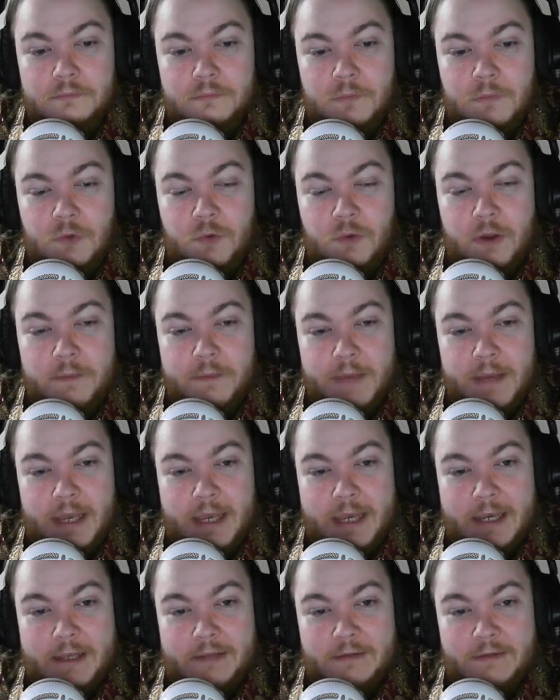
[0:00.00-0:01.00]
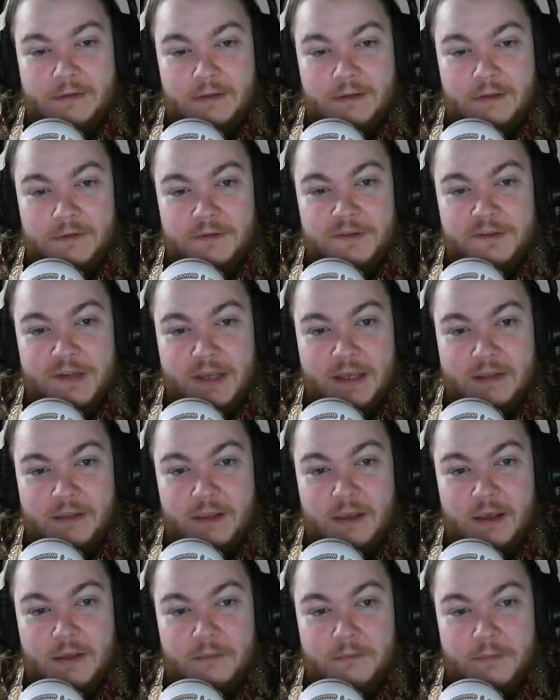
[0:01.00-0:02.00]
Quite bad,
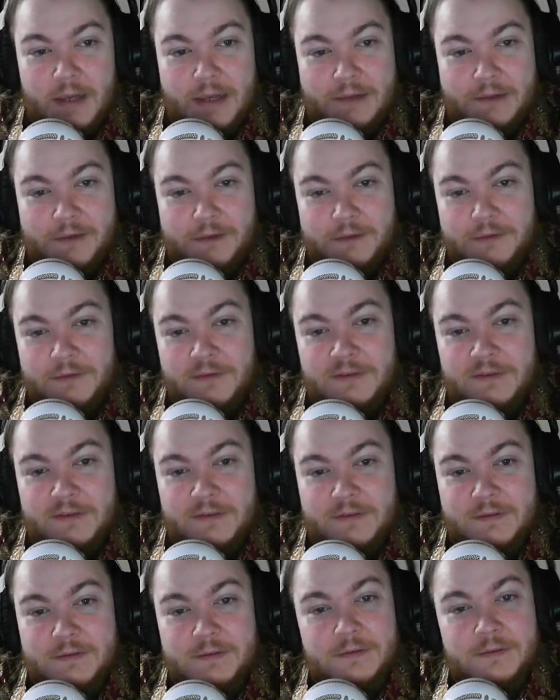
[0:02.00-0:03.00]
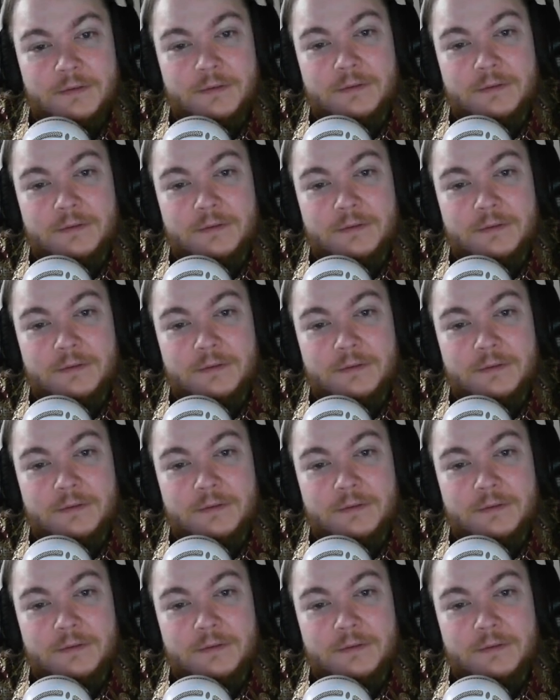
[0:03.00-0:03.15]
insanely unbalanced.